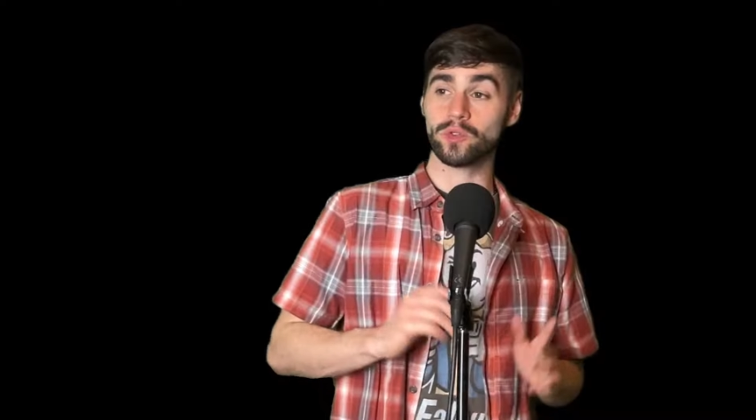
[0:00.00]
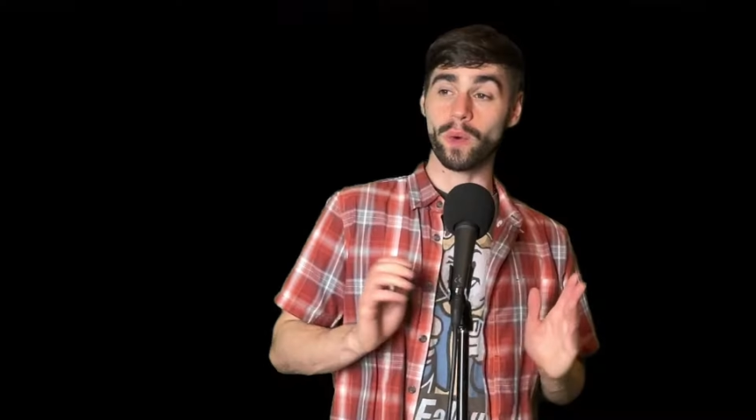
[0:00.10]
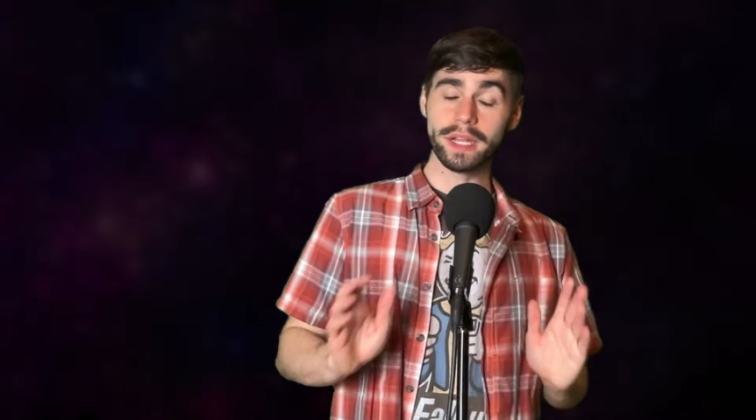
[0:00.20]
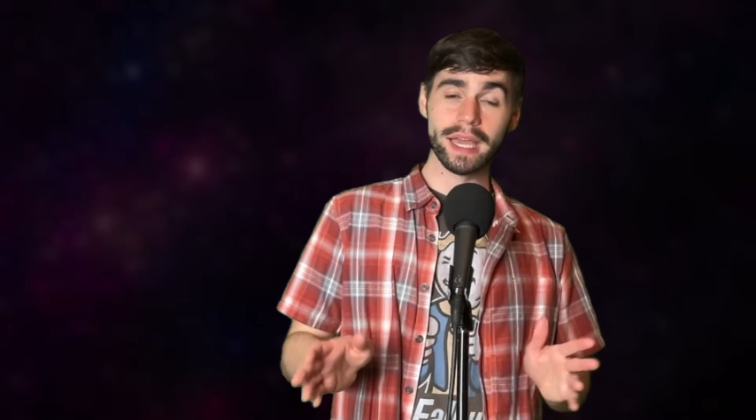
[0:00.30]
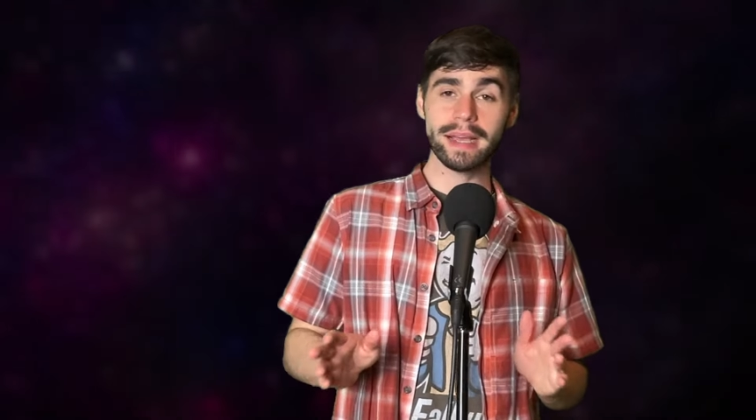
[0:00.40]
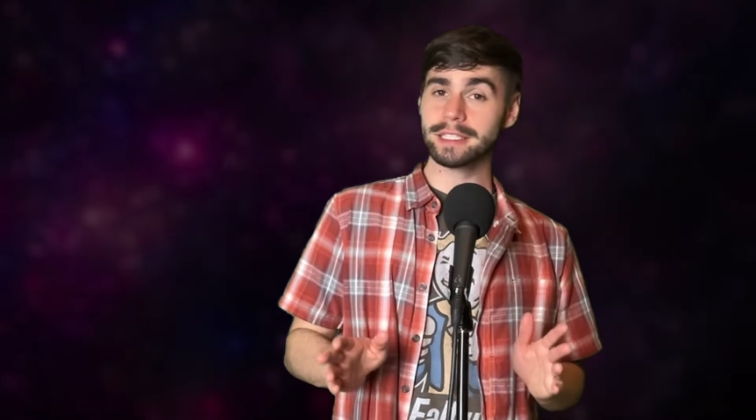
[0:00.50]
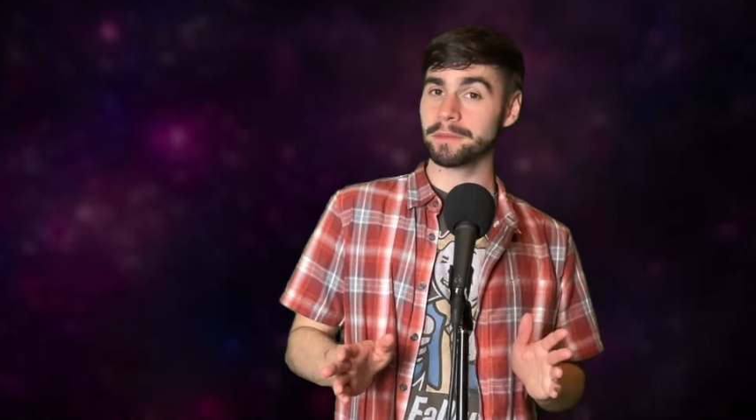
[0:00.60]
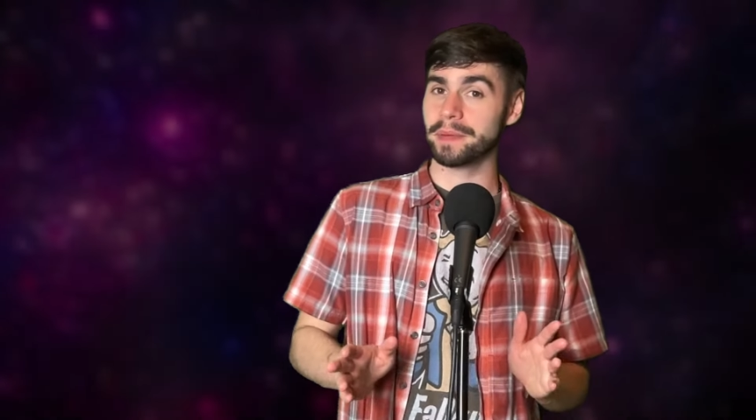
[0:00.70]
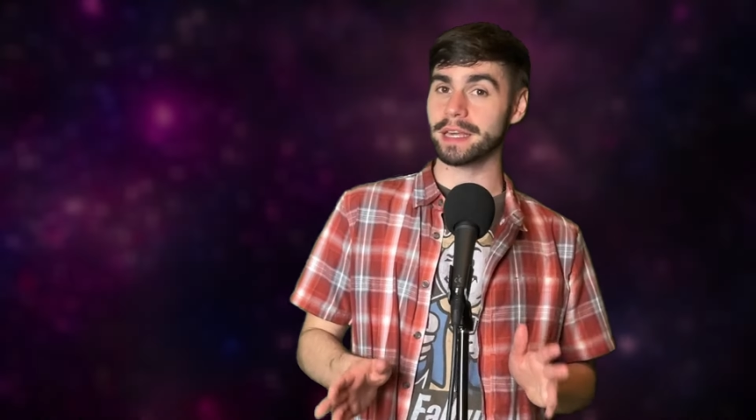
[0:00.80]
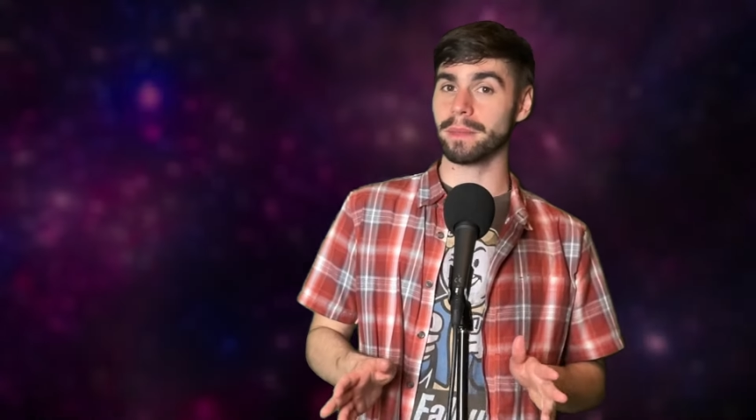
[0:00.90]
twenty K is a
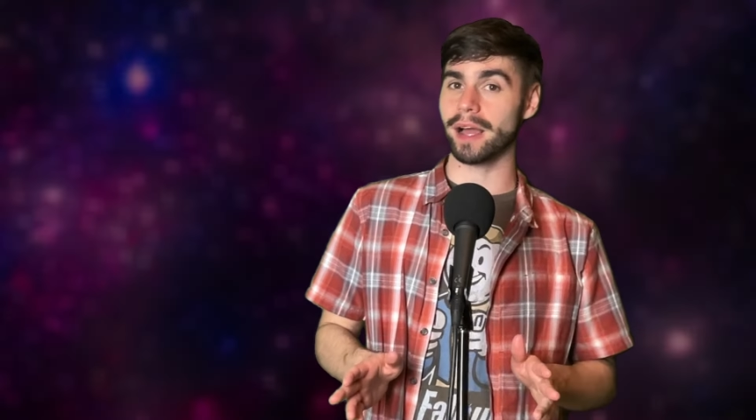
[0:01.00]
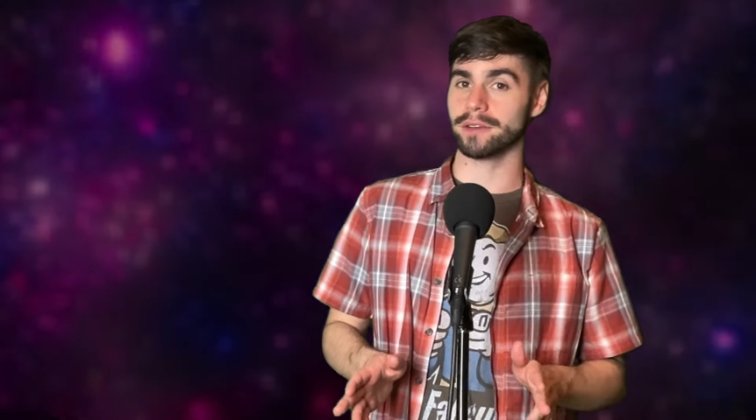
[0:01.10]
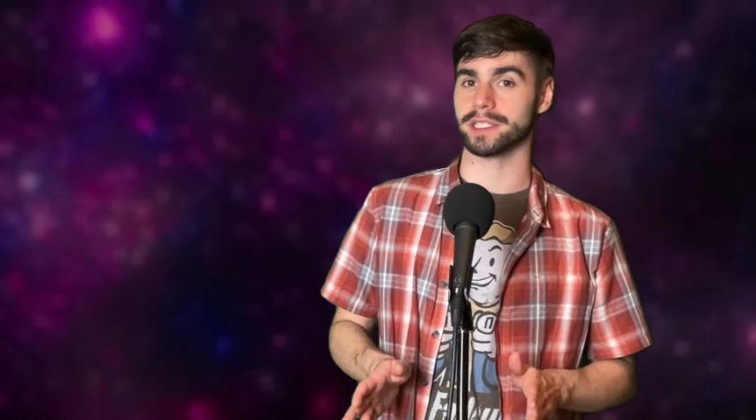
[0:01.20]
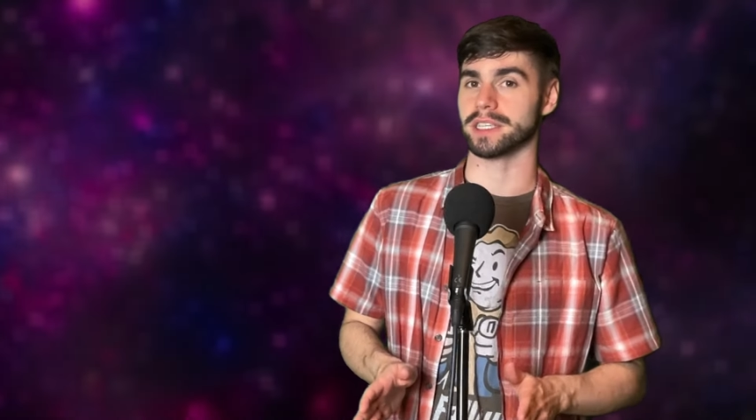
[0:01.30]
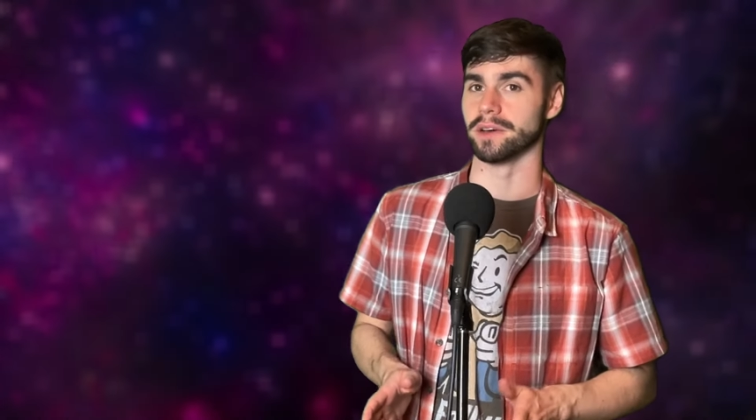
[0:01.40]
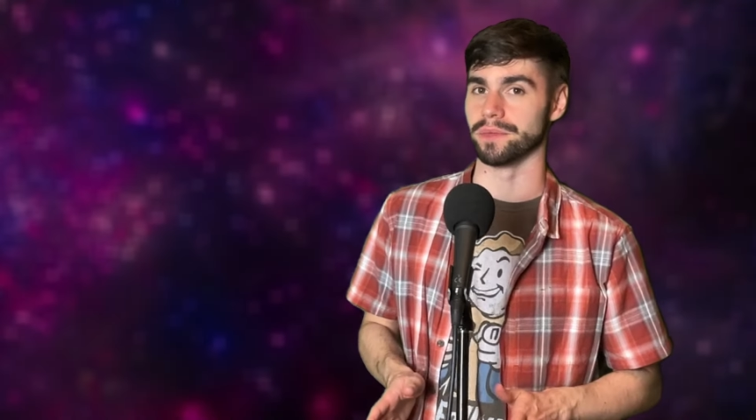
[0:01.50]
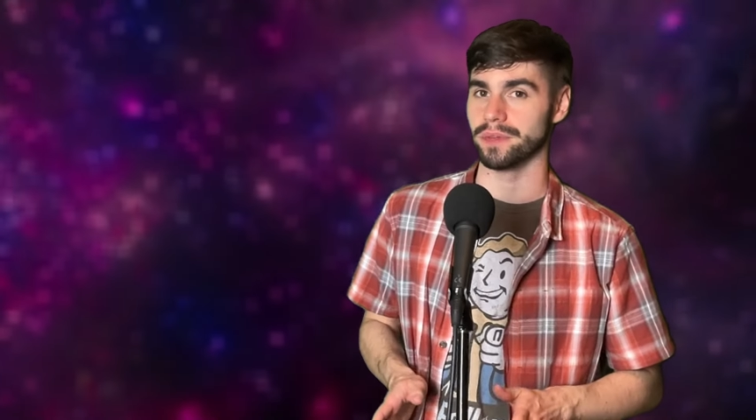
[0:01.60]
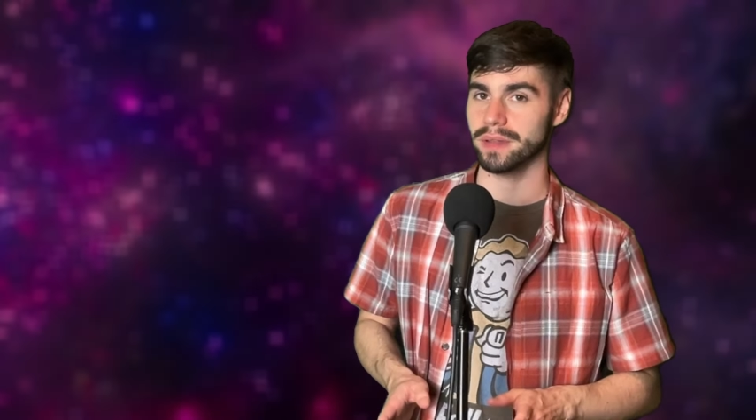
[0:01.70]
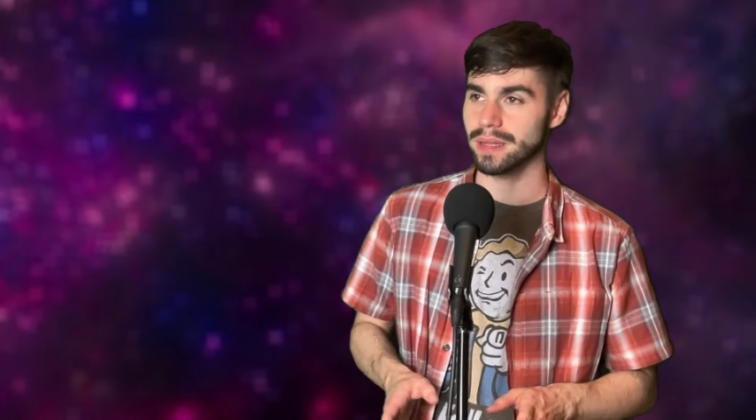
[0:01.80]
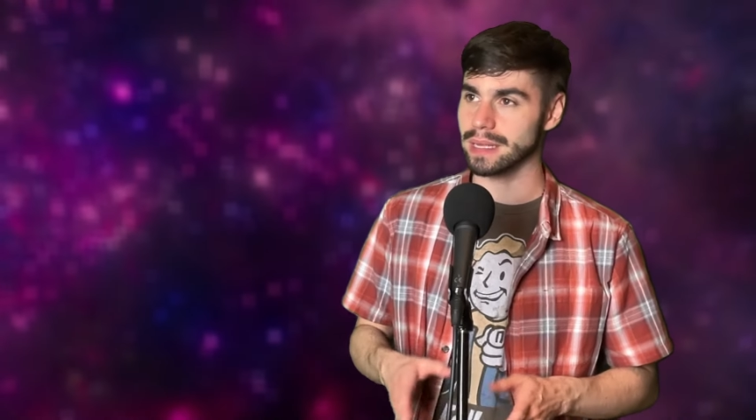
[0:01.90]
big milestone.
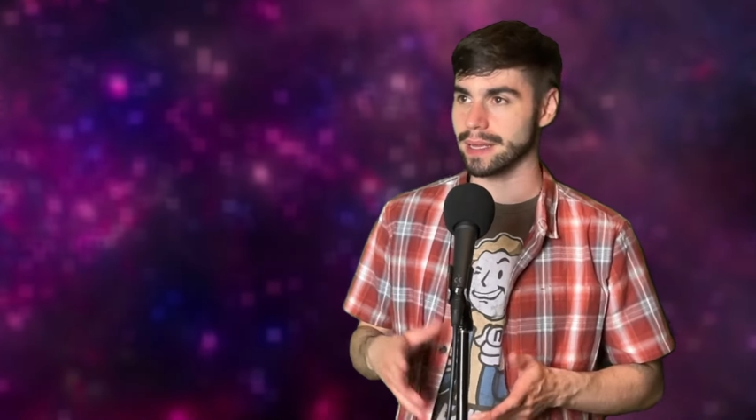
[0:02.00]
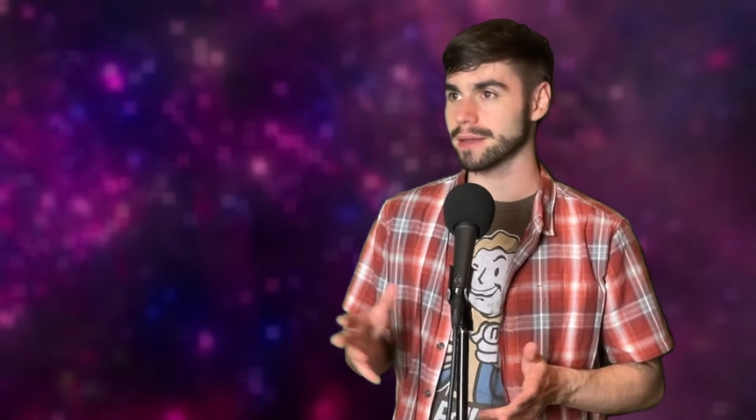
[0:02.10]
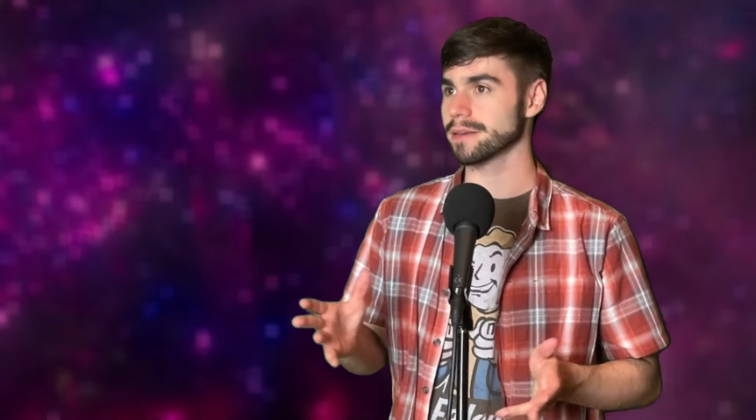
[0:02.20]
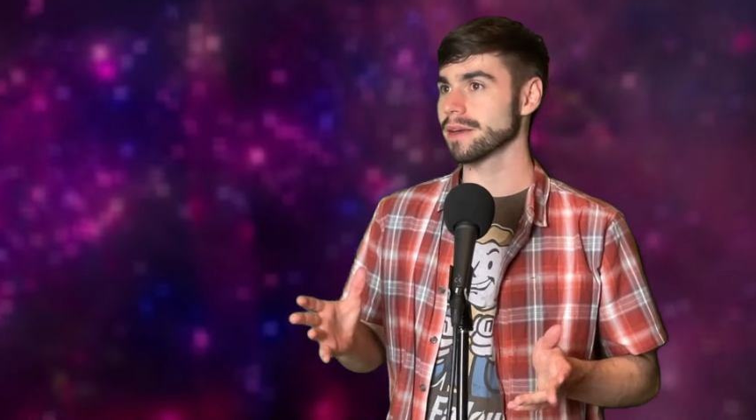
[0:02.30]
Like,